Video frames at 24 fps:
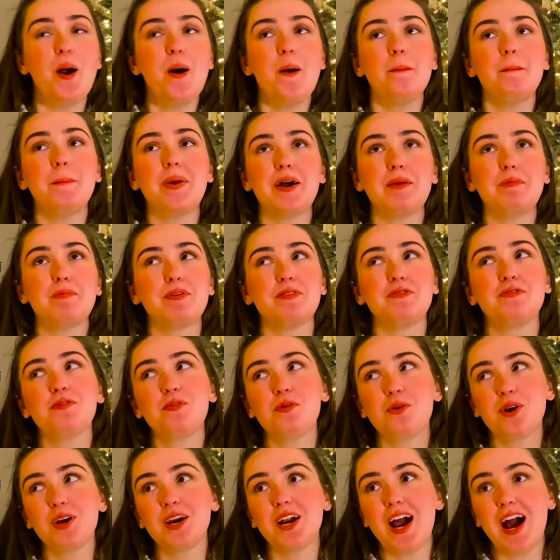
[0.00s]
But
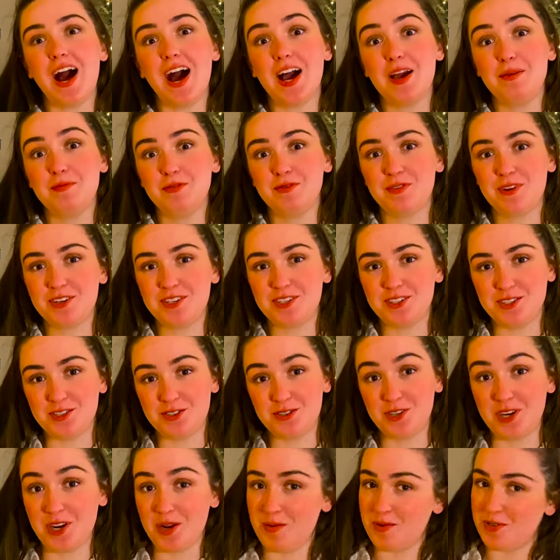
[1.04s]
before I move on to the
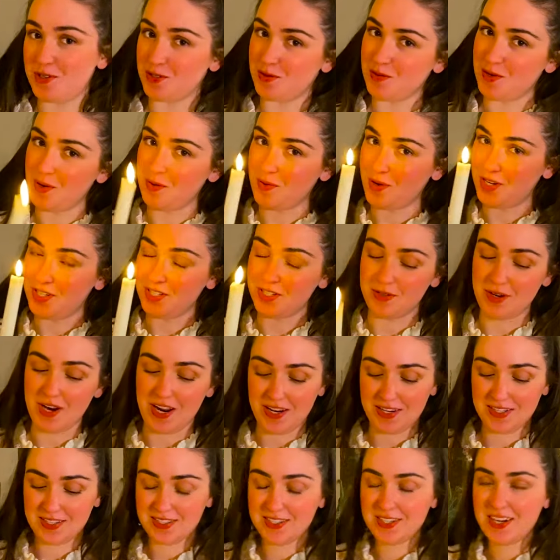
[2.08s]
tree, which is what I want to do
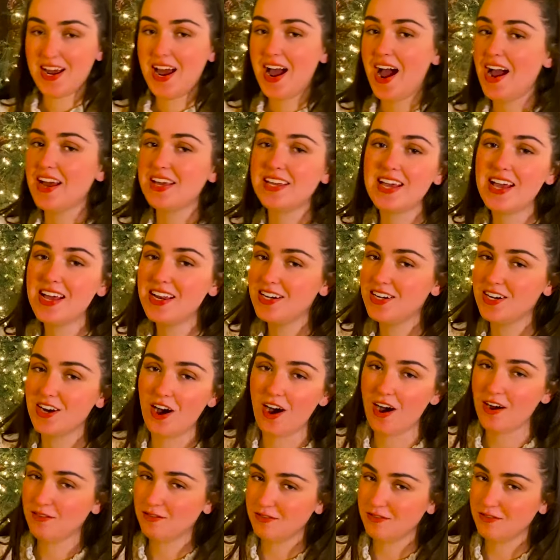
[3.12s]
next, I cannot